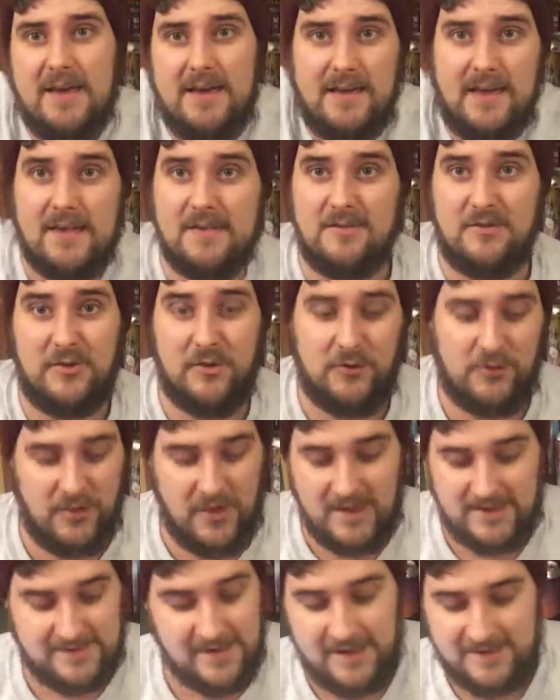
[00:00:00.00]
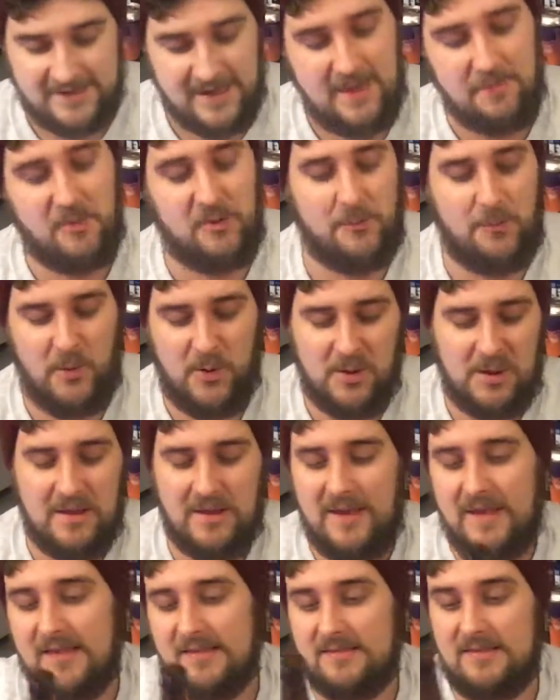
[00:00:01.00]
it. It's just the exact same as
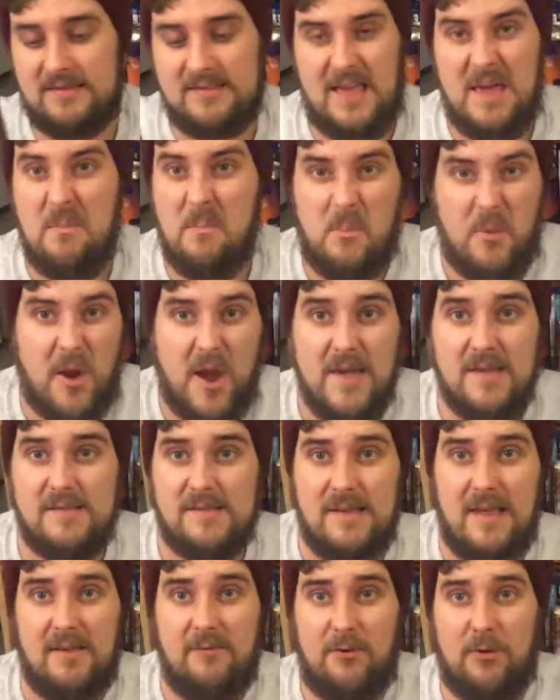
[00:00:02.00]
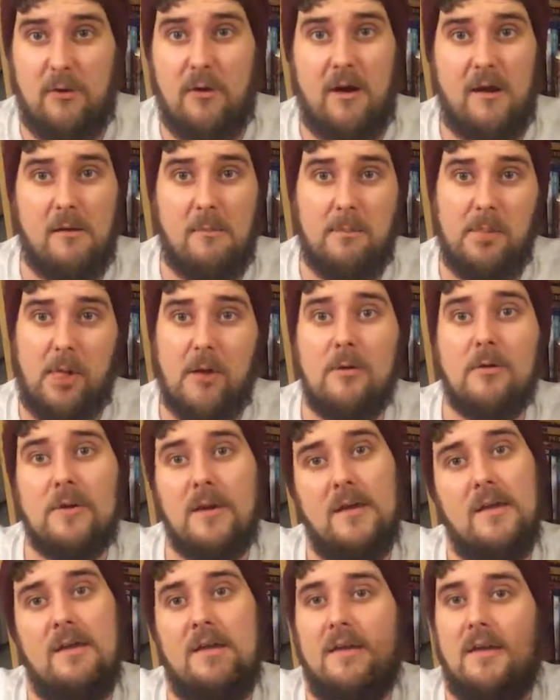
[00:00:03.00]
Punk. It's the same price if you are a bloke.
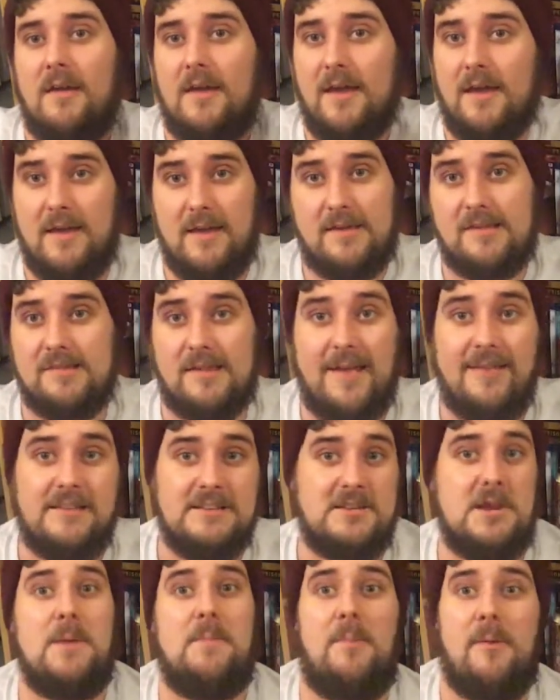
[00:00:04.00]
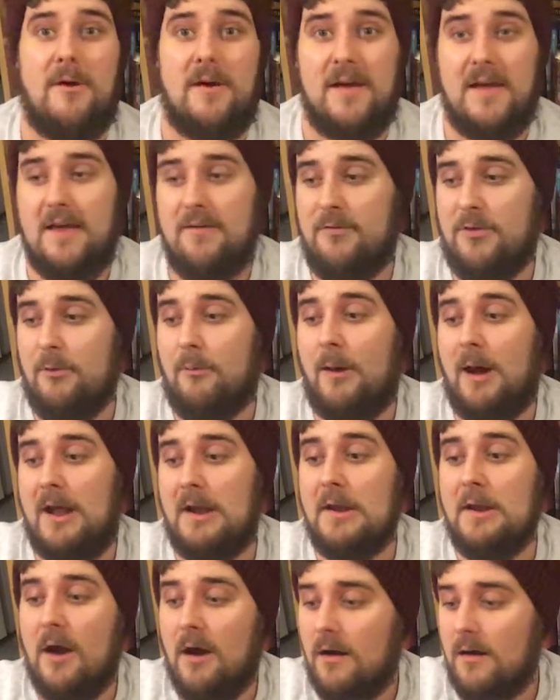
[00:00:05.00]
It eh, is slightly cheaper if you
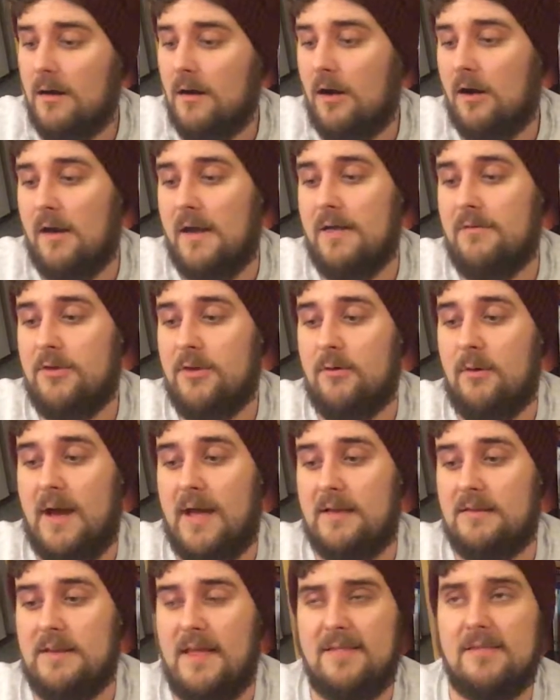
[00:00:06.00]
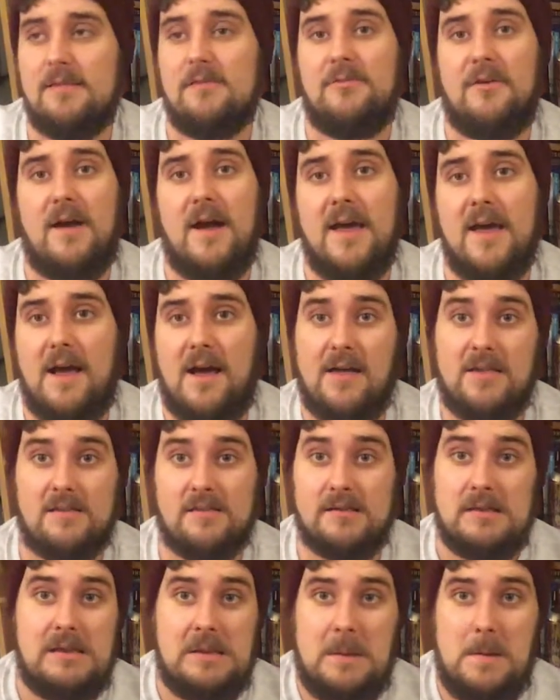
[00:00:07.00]
are not or if you identify as
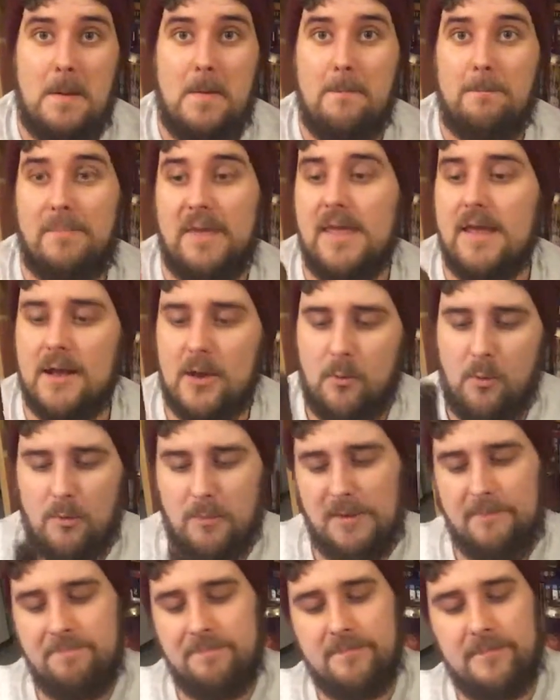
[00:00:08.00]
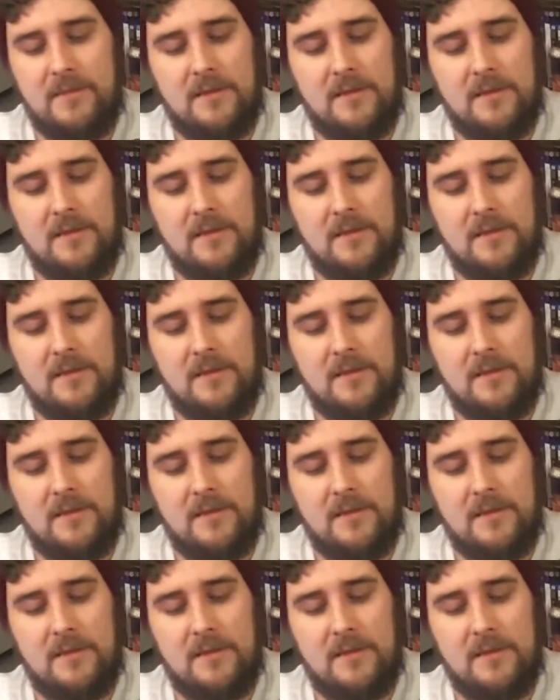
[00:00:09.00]
being a woman.